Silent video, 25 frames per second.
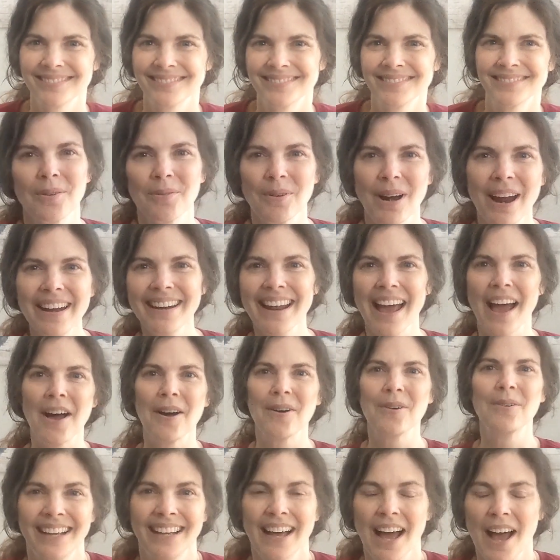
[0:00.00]
So right
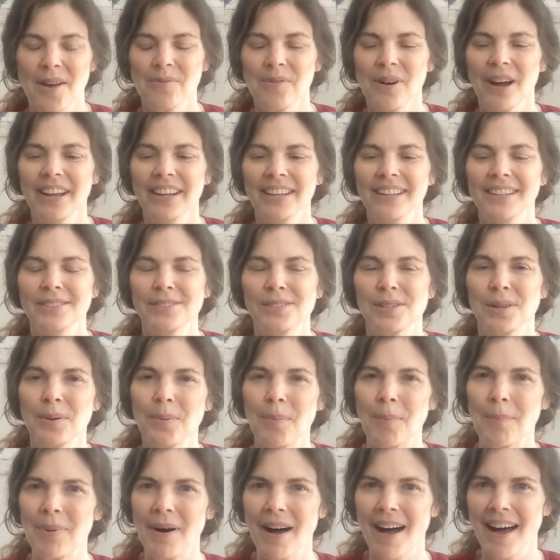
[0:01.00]
now, I want you to
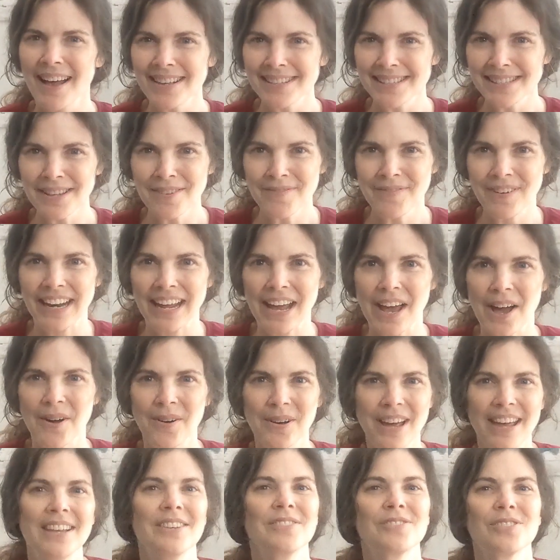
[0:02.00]
pause the video
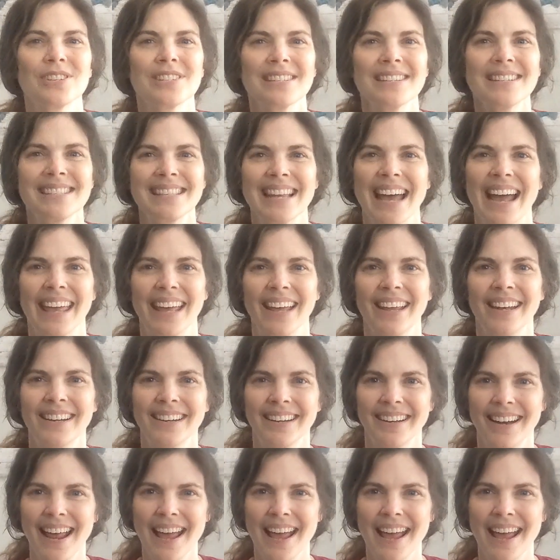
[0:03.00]
in just a second